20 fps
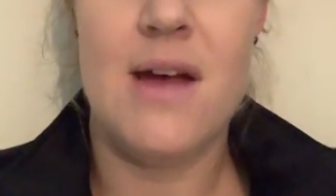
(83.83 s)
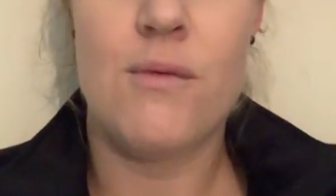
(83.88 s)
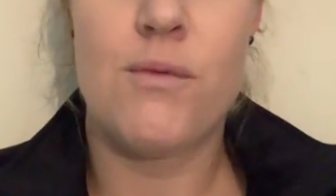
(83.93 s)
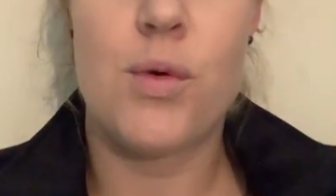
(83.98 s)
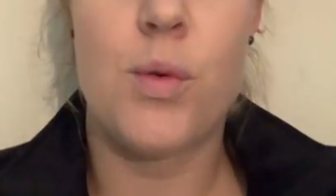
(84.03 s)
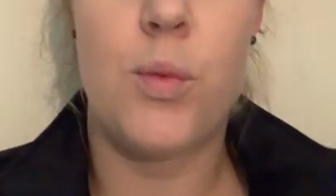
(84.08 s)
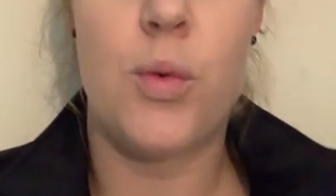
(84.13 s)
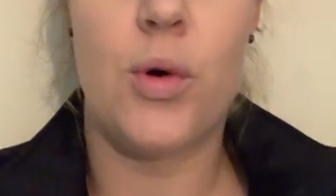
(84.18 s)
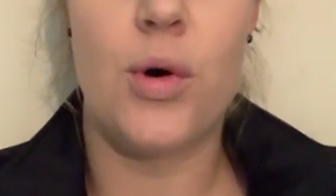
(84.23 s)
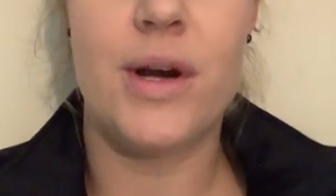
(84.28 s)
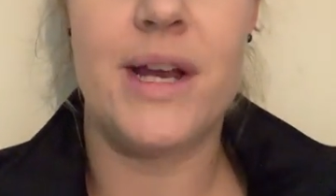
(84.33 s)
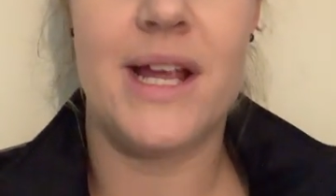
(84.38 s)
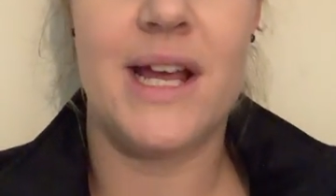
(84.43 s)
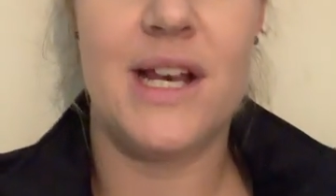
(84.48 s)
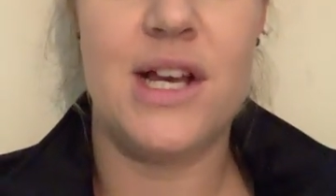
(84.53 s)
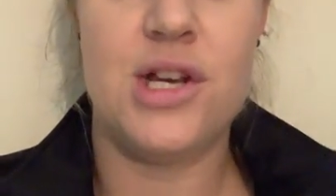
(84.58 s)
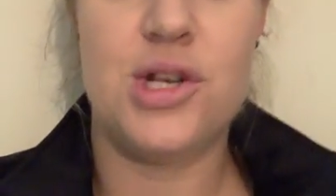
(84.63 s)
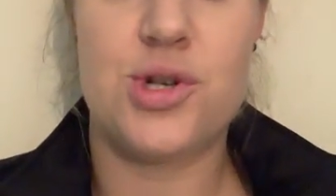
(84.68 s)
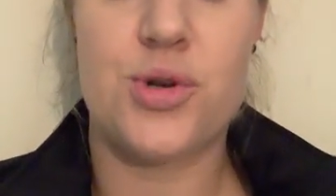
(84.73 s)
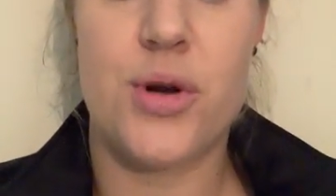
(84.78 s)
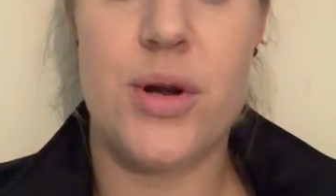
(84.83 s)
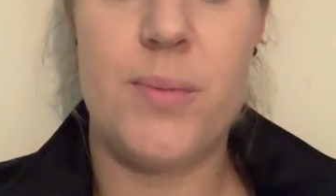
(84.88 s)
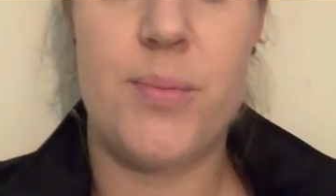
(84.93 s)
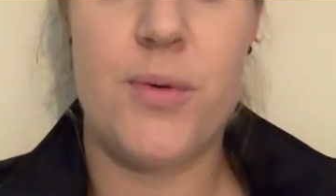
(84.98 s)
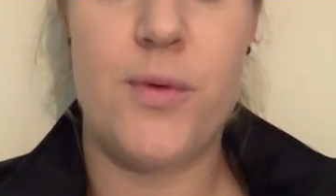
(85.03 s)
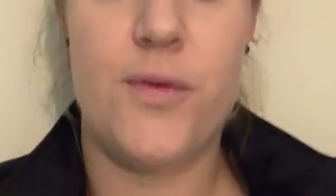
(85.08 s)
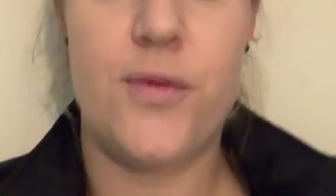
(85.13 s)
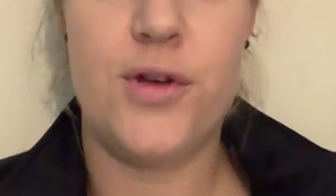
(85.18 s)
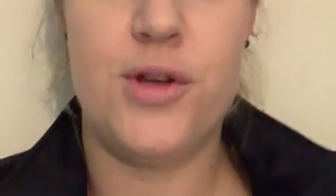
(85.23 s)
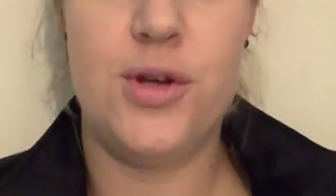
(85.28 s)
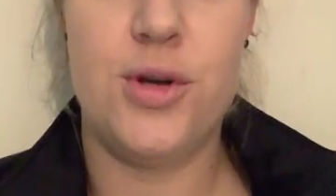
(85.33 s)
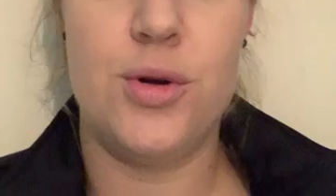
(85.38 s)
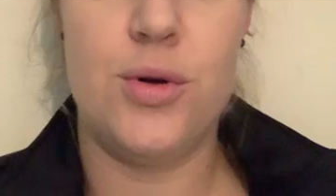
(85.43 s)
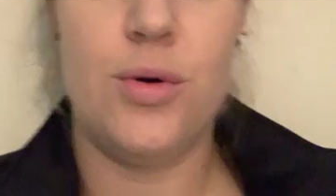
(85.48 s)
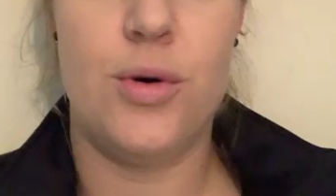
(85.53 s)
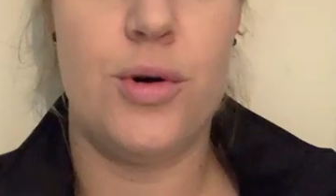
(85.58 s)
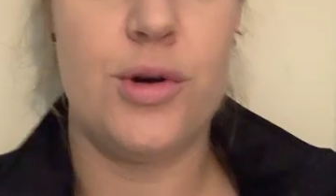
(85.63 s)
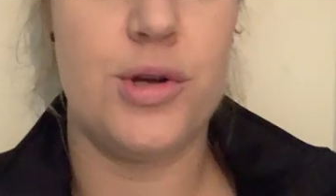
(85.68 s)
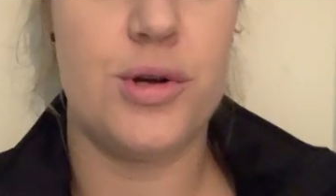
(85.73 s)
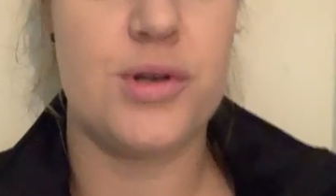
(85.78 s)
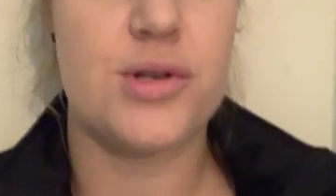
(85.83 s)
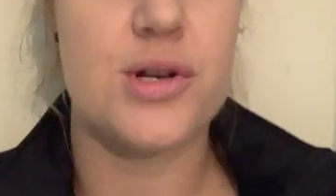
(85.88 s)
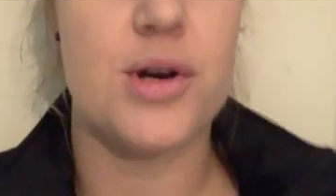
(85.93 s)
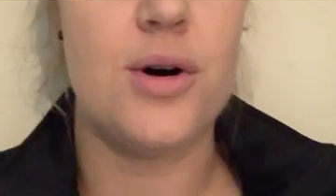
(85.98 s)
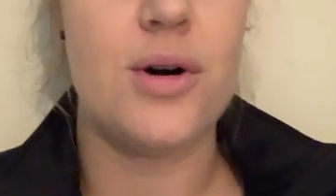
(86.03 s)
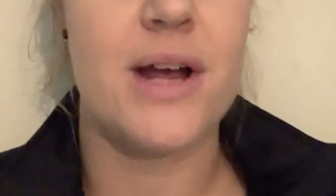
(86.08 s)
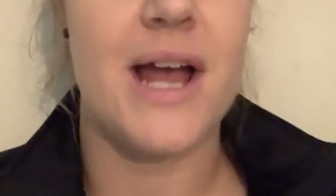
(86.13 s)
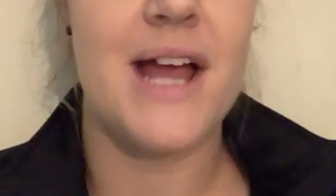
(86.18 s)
rewarding and enjoyable for you or your dog,